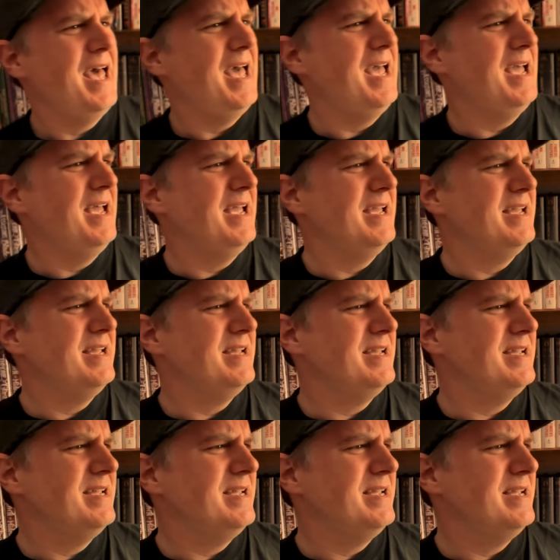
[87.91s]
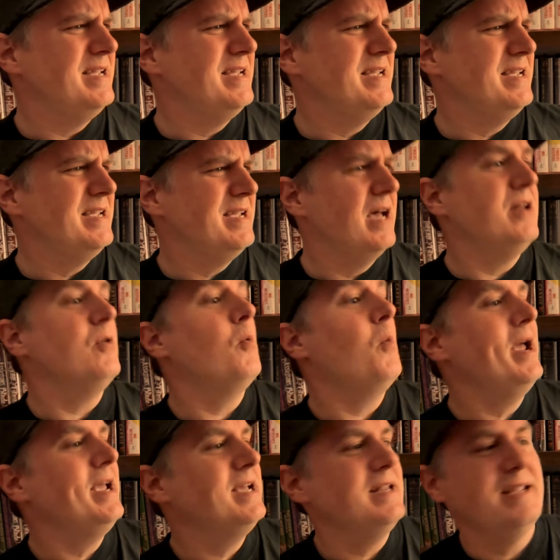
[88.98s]
a, An
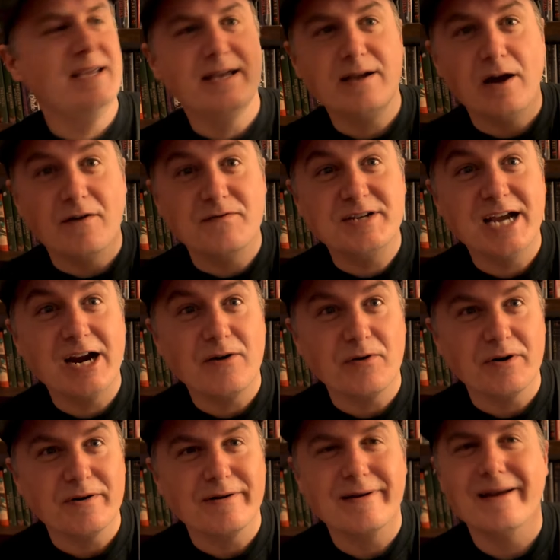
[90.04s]
Awakening of Terror.